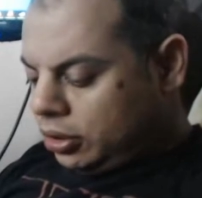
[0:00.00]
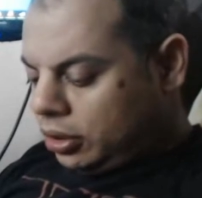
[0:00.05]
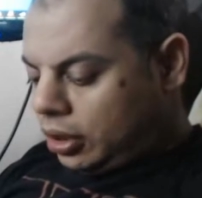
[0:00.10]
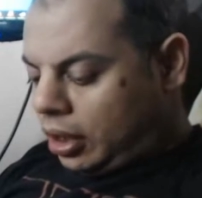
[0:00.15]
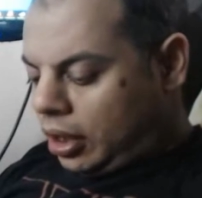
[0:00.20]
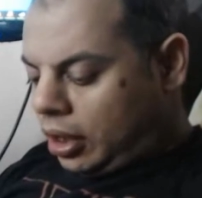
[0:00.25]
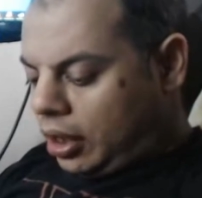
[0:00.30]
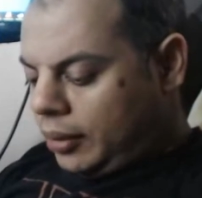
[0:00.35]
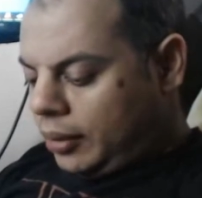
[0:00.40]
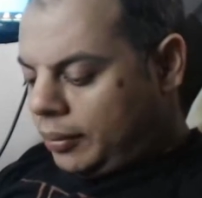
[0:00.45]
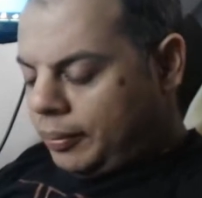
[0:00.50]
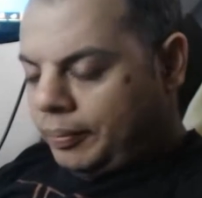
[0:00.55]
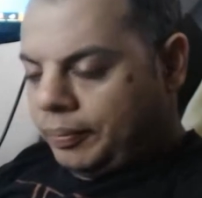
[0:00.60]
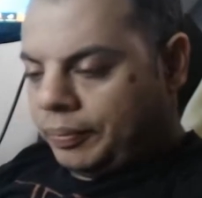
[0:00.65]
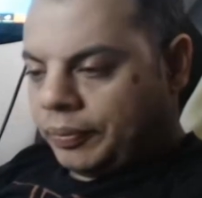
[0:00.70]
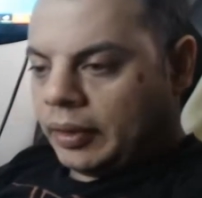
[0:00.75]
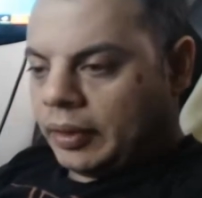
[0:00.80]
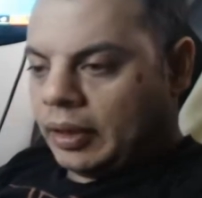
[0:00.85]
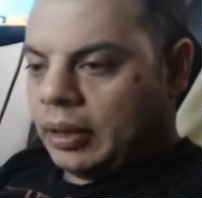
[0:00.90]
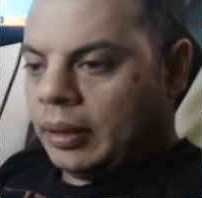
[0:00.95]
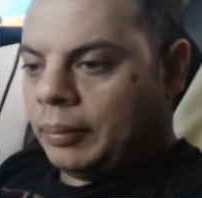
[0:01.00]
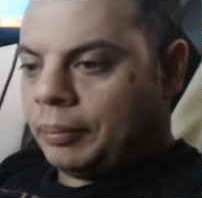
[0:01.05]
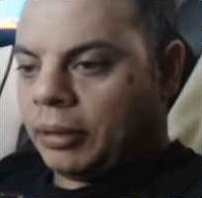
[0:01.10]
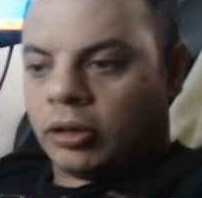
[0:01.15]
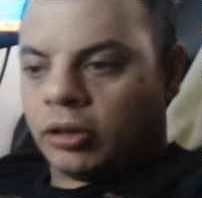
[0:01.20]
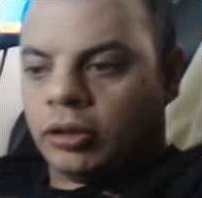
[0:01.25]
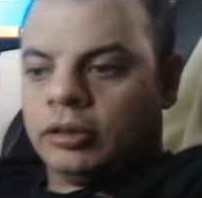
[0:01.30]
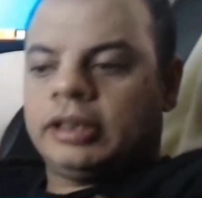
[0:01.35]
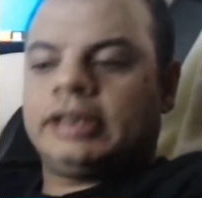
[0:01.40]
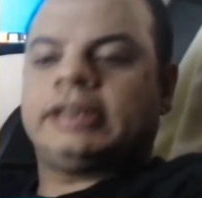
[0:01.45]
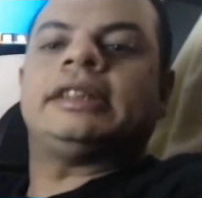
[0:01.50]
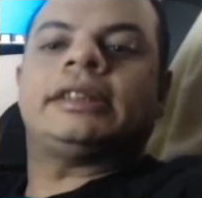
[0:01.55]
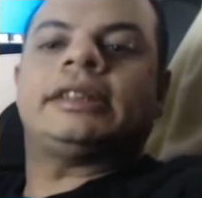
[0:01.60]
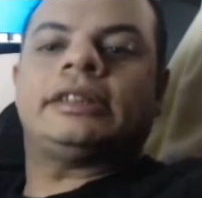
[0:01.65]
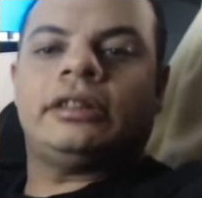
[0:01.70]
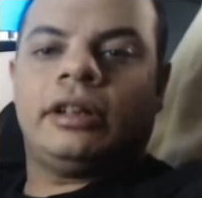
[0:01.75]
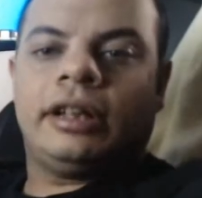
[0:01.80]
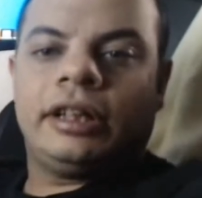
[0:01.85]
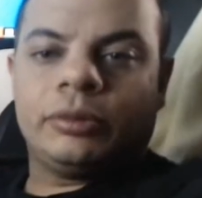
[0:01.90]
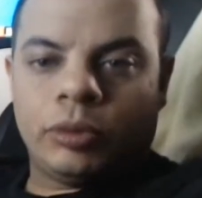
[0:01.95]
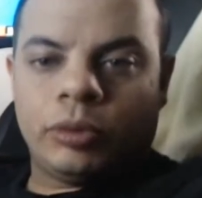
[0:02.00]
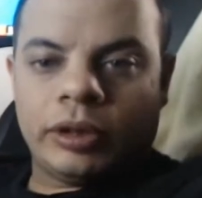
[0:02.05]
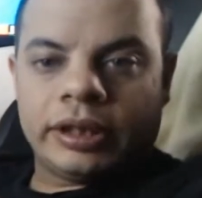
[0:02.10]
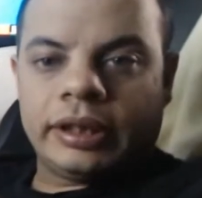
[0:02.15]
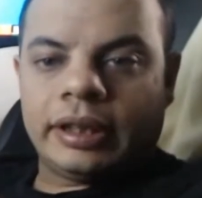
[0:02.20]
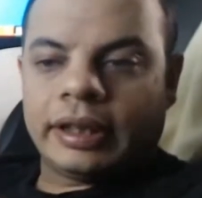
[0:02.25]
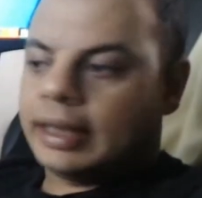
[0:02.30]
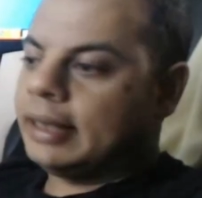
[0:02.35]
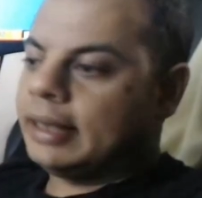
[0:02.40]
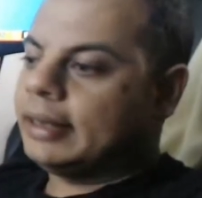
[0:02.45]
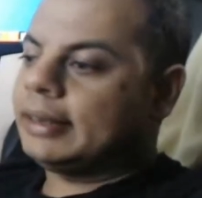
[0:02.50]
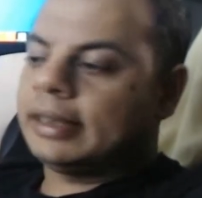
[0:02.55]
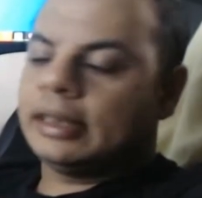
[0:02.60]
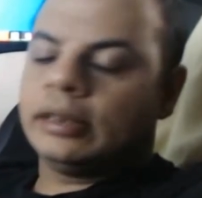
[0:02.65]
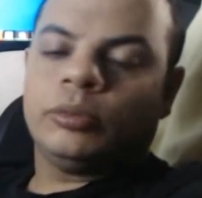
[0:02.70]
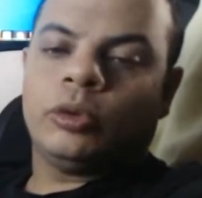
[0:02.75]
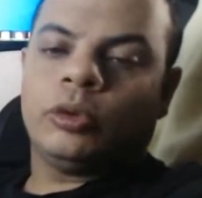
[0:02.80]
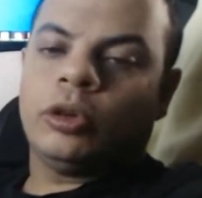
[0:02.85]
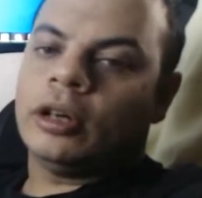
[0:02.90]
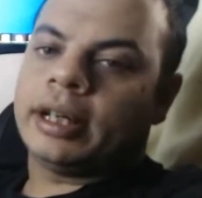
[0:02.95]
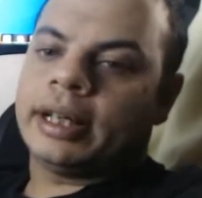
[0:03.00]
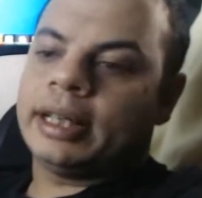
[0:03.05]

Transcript: but I got less excited when again it didn't work.